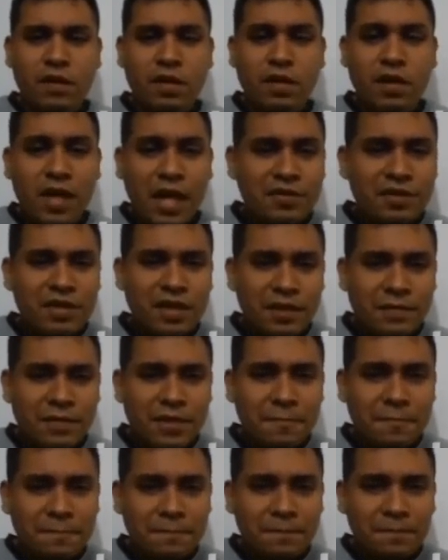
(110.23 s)
Can you tell
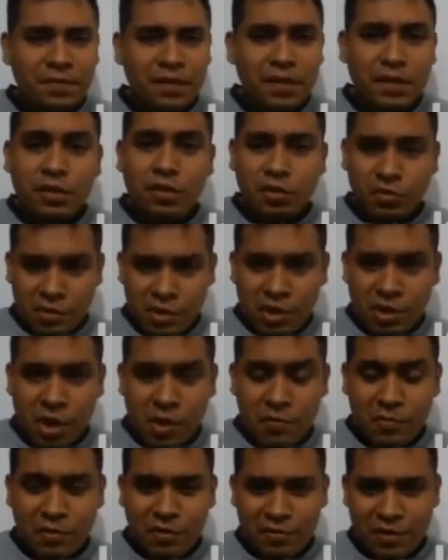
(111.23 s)
me? Doing
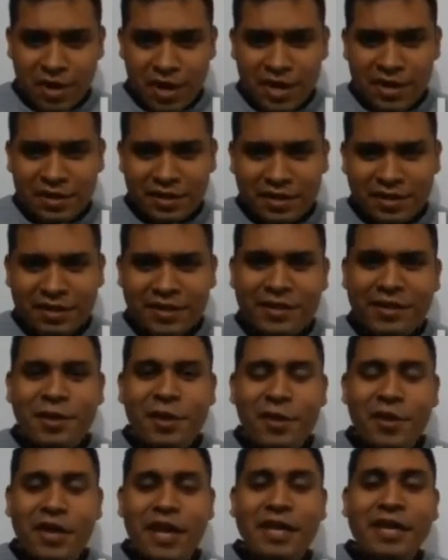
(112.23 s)
homework, right?
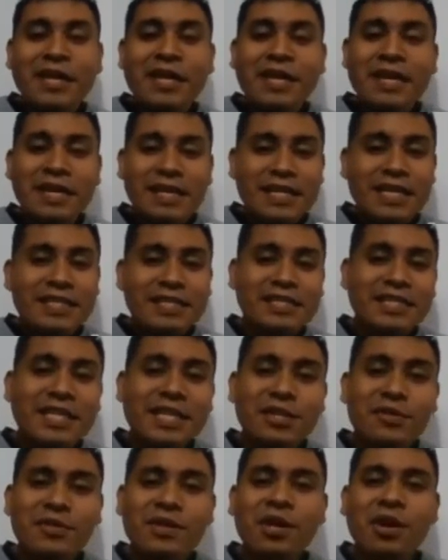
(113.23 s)
Okay, let's see
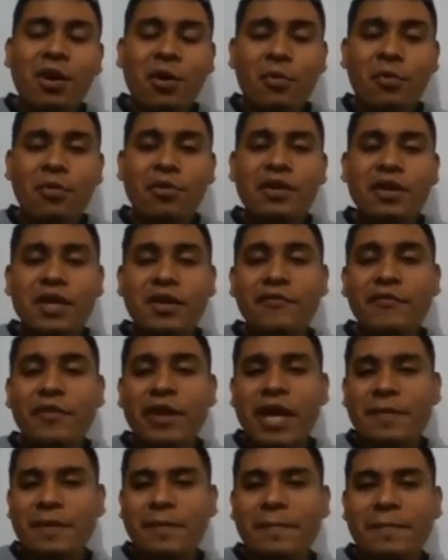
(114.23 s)
in doing homework if we
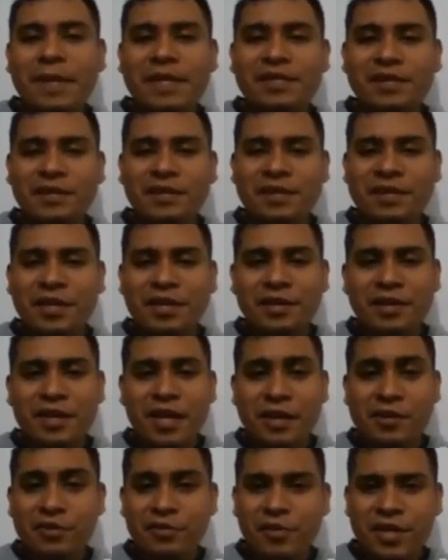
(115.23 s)
have the pencil in there. Are
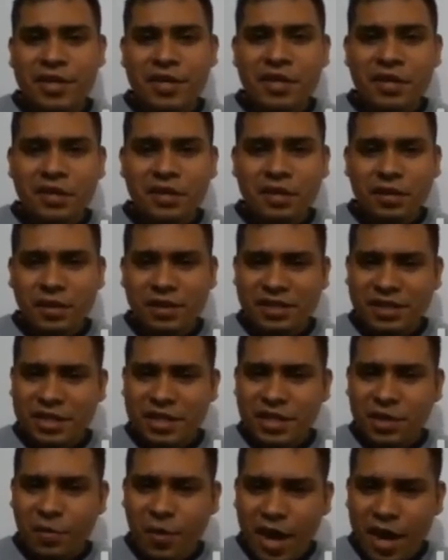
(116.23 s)
you ready? Let's
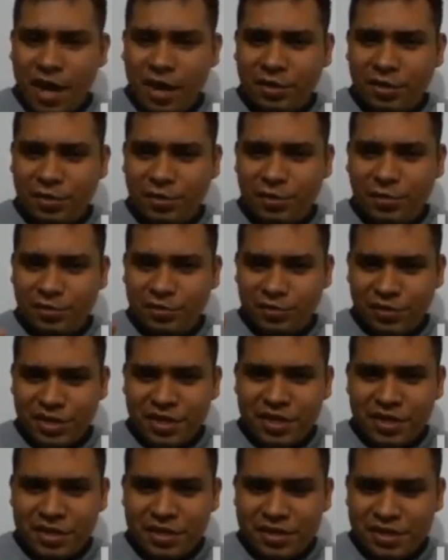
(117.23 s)
see. 1, 2,
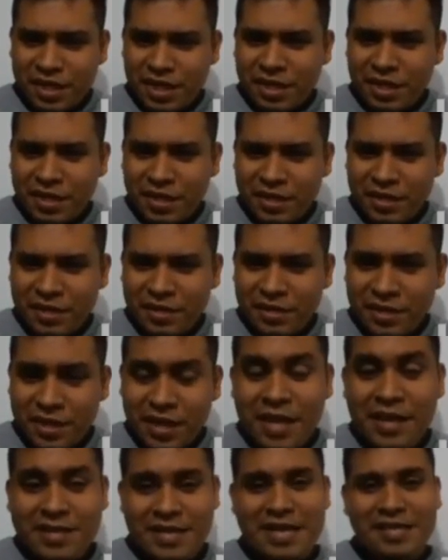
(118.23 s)
3. Is there?
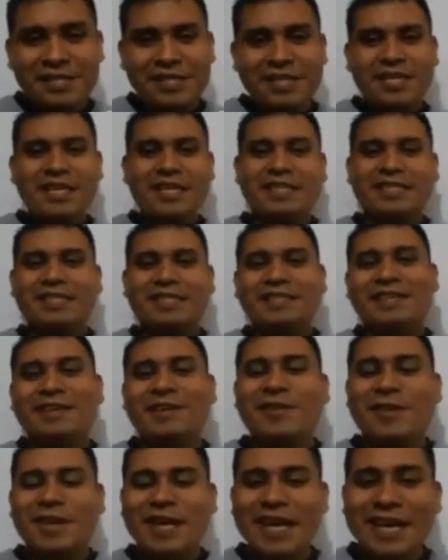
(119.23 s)
Yes, it is.
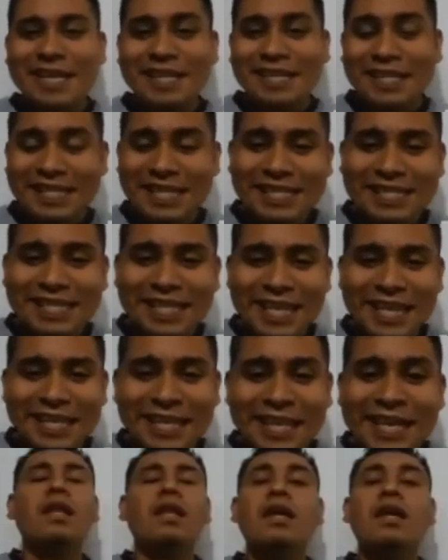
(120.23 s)
Okay, that's excellent.